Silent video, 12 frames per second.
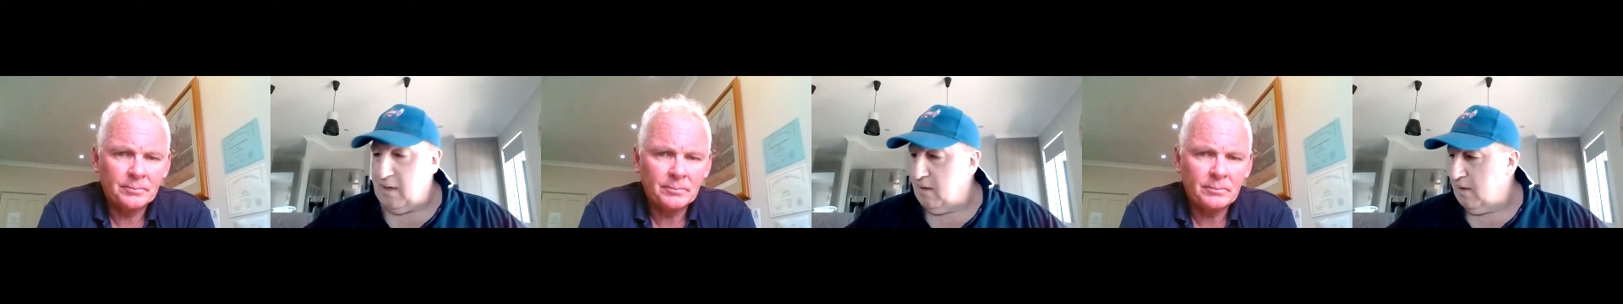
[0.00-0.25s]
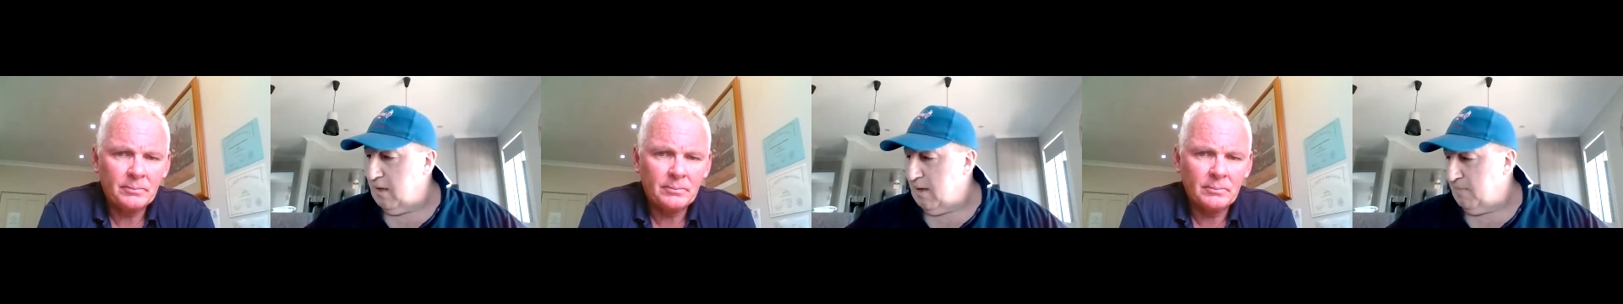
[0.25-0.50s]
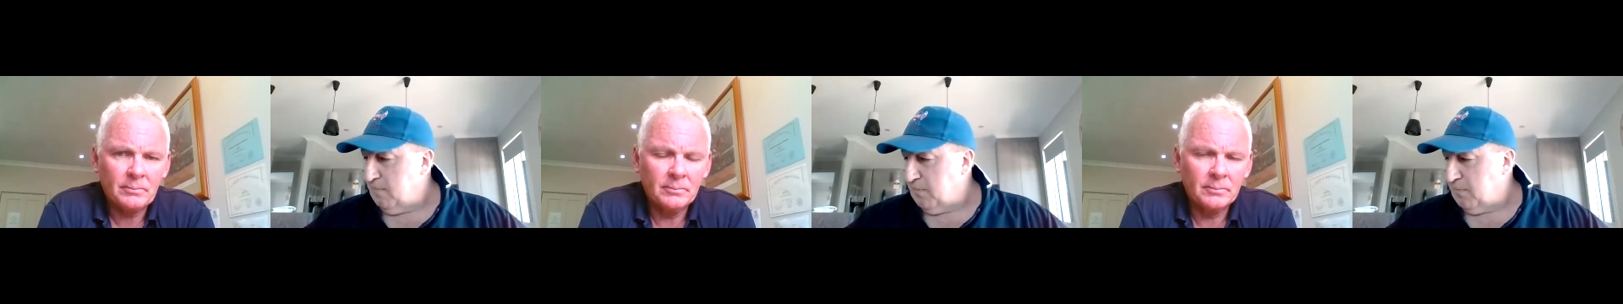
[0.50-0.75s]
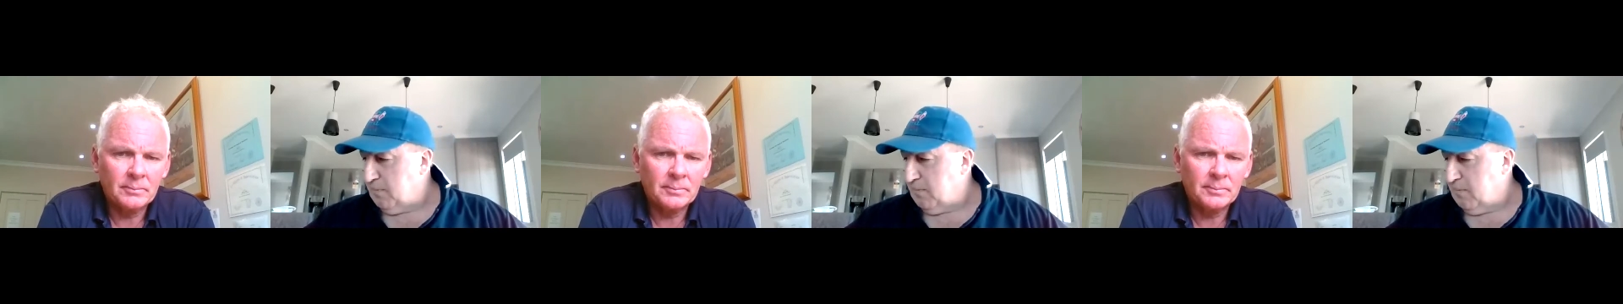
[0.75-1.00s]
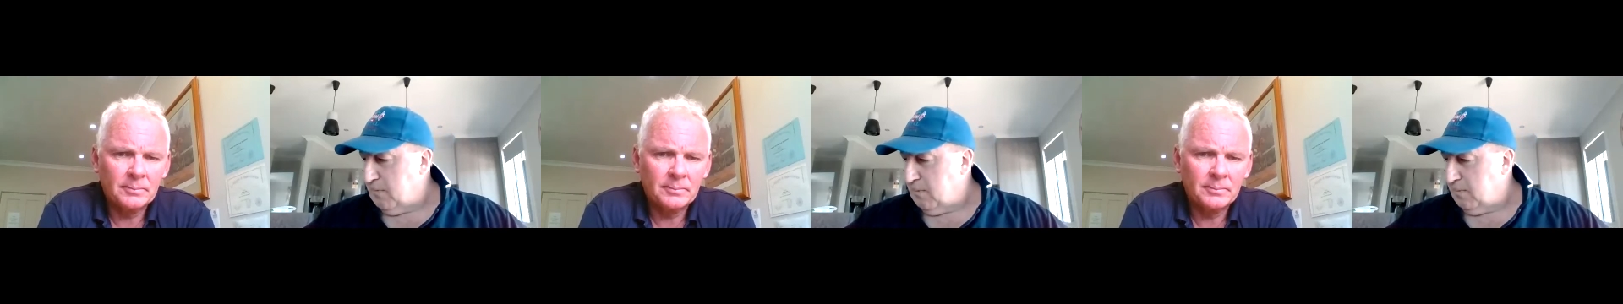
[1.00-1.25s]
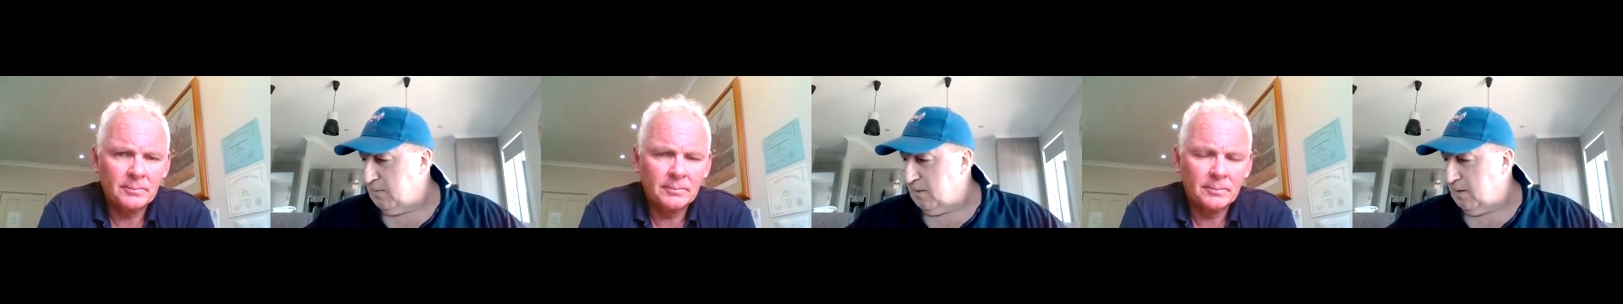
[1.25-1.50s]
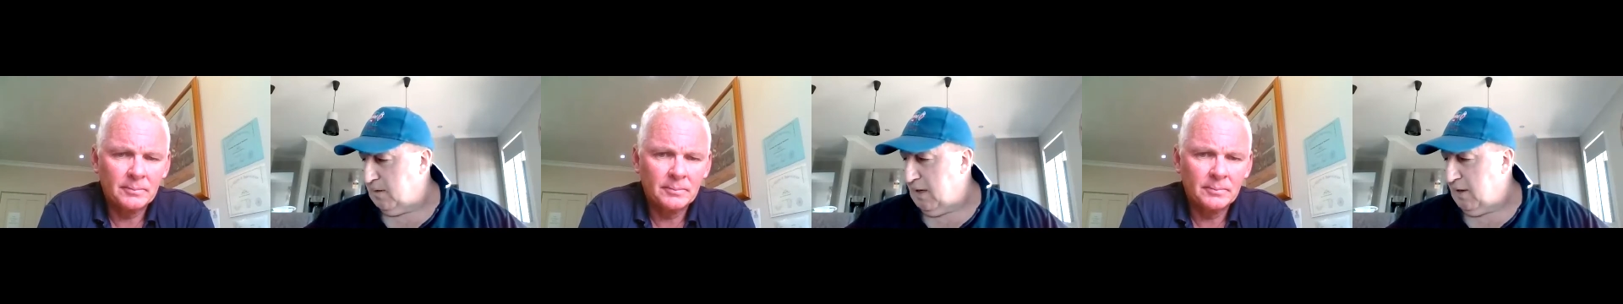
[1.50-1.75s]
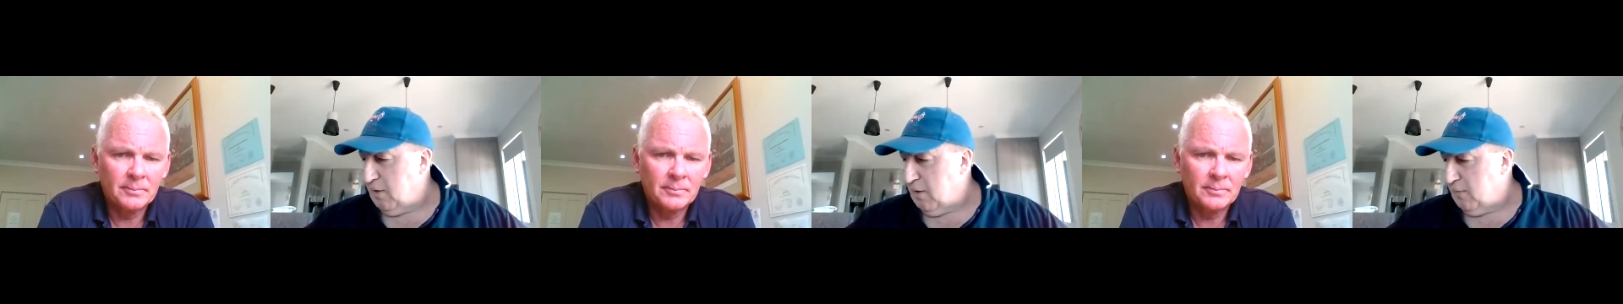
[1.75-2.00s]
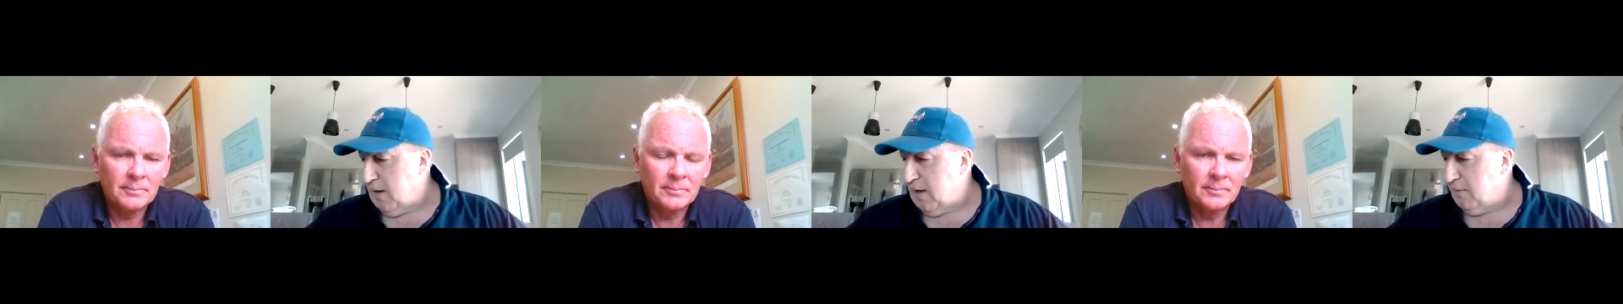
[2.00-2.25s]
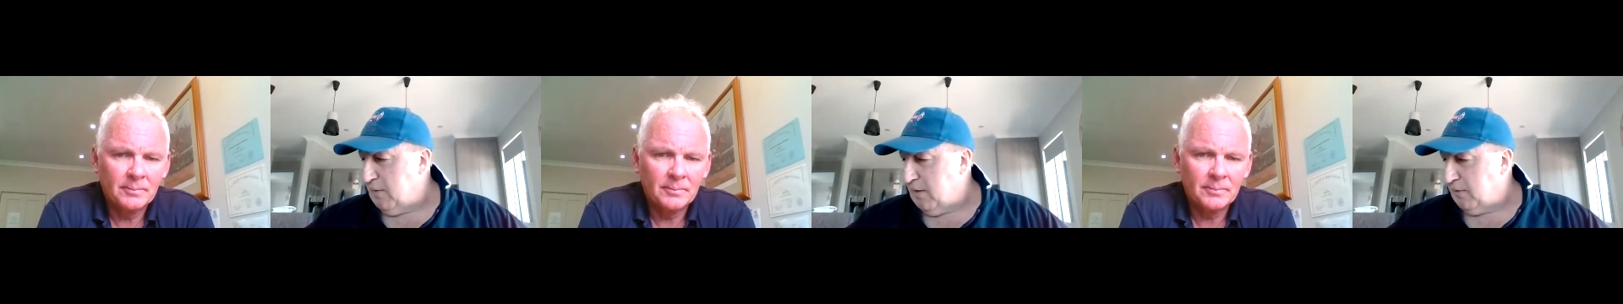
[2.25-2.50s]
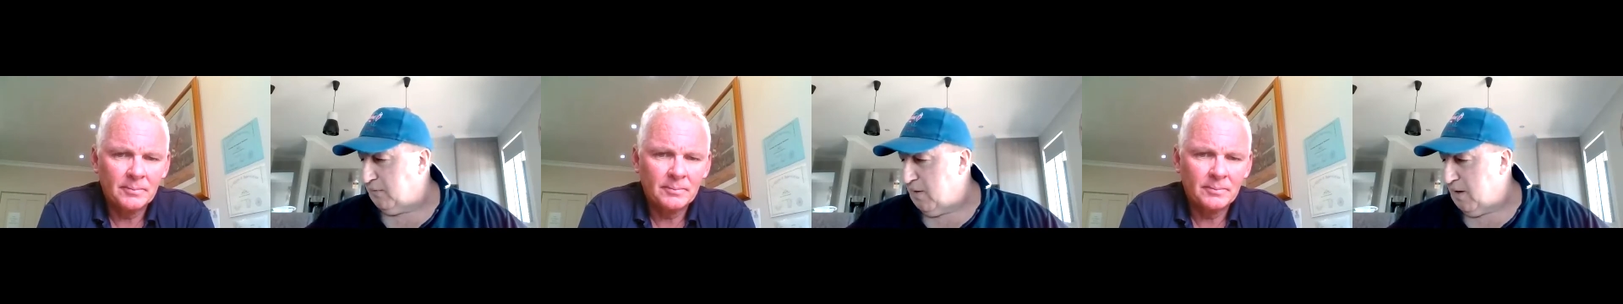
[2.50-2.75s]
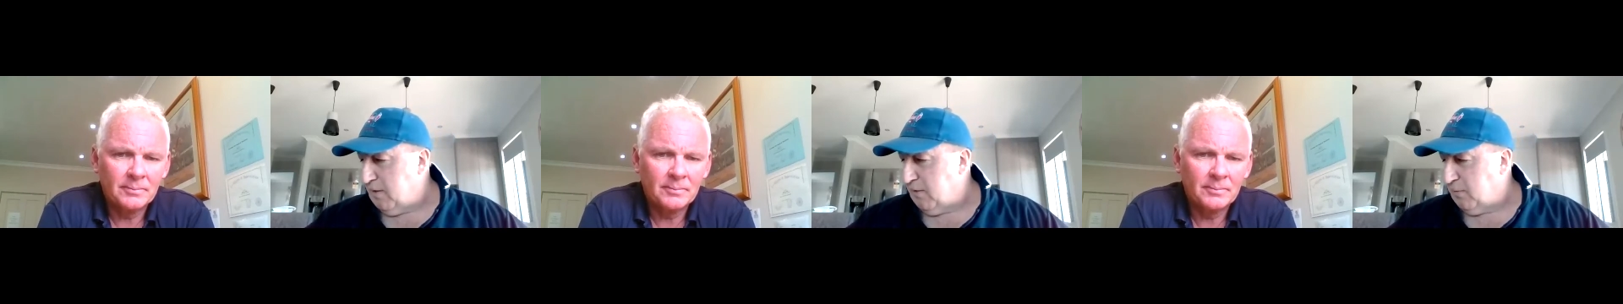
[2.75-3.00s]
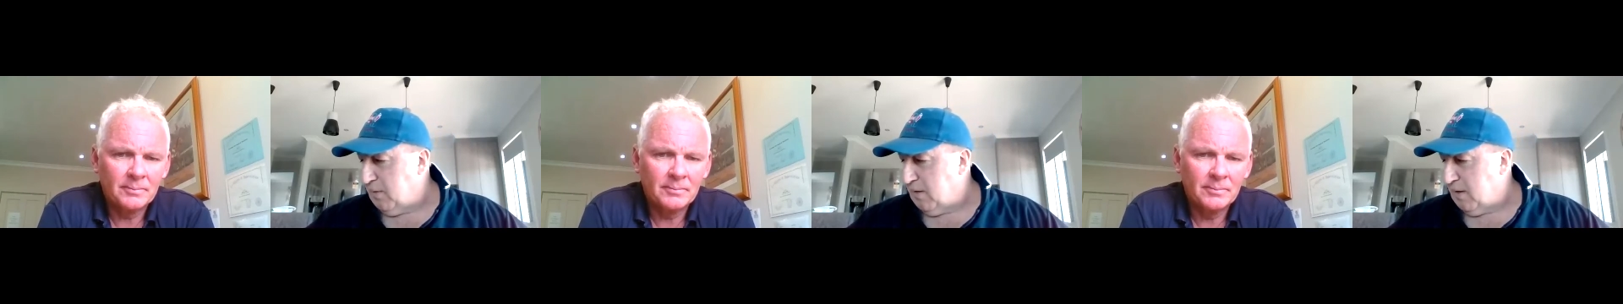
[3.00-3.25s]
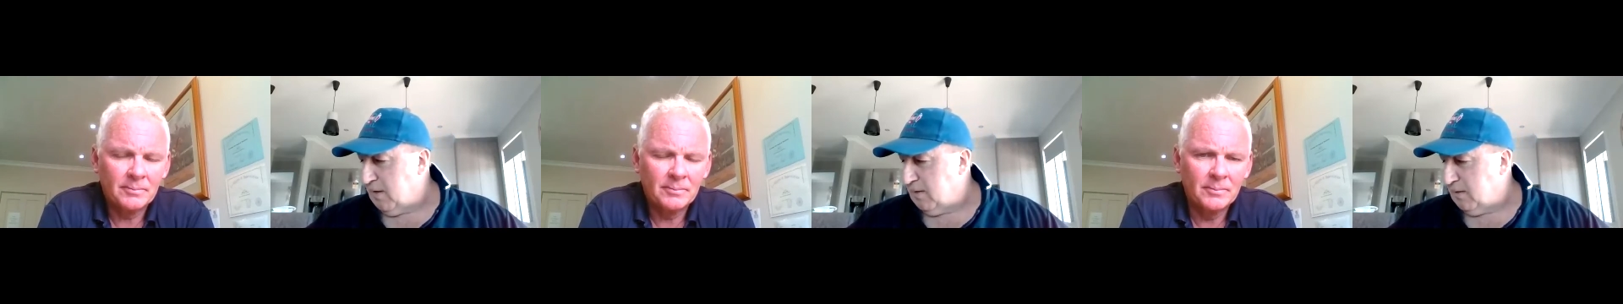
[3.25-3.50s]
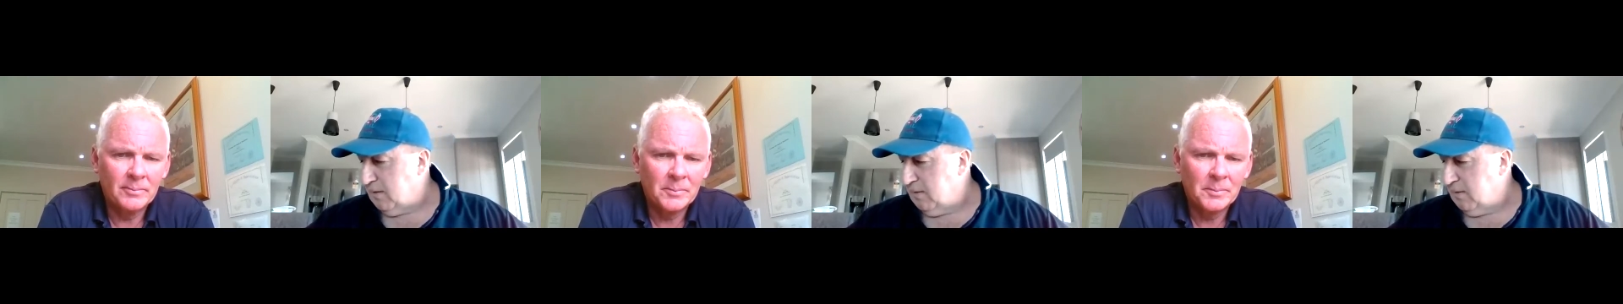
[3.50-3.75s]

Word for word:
Speaker 1: we can um, kick off half a dozen runners with a,